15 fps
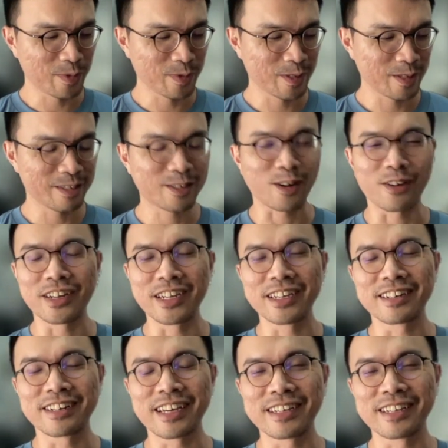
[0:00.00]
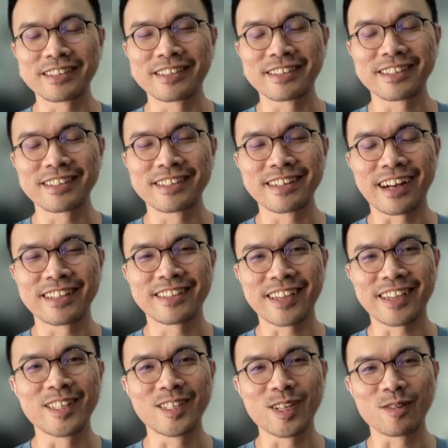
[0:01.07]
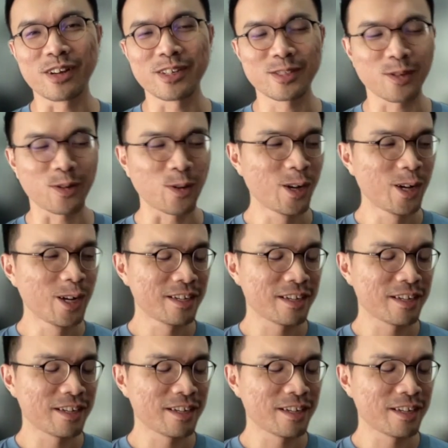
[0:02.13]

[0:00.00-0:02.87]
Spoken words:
sorry again, uncensored, right? So